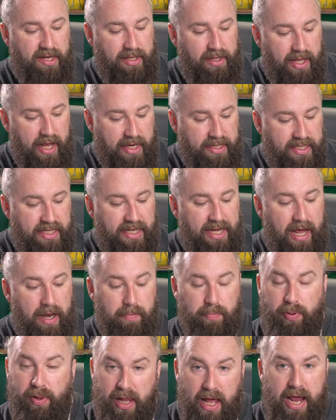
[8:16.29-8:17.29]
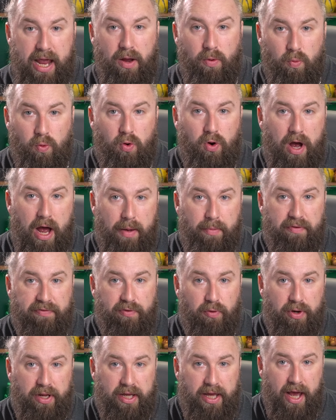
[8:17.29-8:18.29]
collecting and playing Warhammer
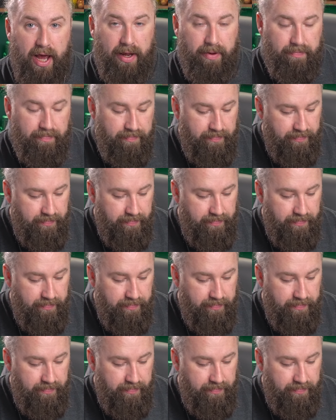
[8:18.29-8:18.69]
40k.